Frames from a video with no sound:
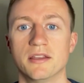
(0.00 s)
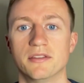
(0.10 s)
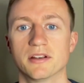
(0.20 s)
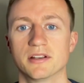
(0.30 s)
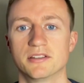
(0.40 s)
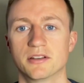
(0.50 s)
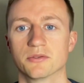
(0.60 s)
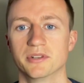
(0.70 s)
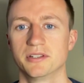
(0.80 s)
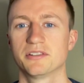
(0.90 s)
there is a
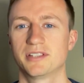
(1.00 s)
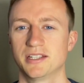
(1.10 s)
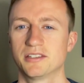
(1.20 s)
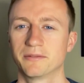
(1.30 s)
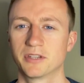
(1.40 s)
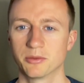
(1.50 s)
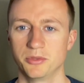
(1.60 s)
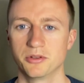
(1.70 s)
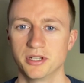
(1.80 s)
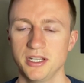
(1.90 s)
real sense of
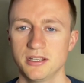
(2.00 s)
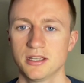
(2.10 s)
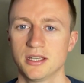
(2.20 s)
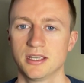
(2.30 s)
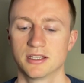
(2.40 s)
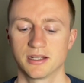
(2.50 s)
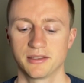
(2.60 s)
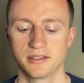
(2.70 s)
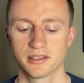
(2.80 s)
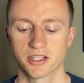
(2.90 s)
community. And I
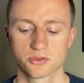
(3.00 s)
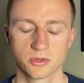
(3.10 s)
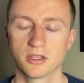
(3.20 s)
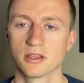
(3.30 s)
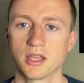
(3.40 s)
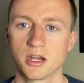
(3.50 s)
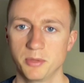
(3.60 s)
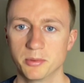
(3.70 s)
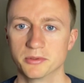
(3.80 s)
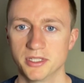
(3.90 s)
think that's what a lot of
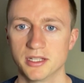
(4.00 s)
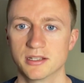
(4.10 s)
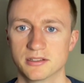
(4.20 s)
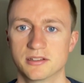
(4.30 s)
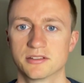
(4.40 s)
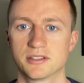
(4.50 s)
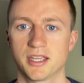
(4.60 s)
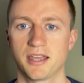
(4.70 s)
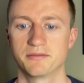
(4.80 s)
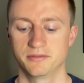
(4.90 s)
people need, is just
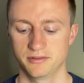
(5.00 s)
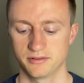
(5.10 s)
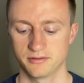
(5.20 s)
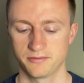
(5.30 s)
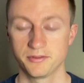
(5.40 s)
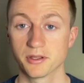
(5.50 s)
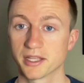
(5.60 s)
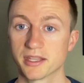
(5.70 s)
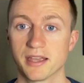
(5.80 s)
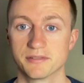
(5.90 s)
to feel
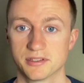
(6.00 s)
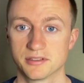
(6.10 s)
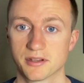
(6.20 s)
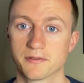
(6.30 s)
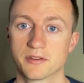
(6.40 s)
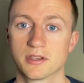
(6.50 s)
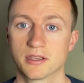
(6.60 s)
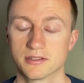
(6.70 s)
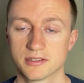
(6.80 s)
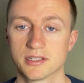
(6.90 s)
like they have
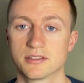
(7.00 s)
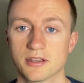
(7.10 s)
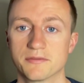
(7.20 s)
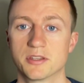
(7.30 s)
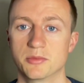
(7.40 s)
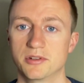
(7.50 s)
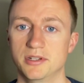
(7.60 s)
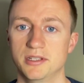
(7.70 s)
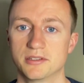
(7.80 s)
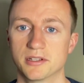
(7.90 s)
a sense of
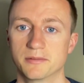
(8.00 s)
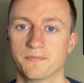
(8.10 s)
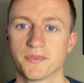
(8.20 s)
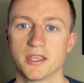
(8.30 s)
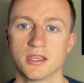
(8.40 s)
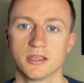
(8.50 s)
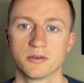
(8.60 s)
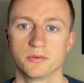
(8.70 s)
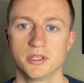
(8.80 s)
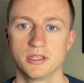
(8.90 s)
community. So
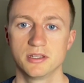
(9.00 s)
we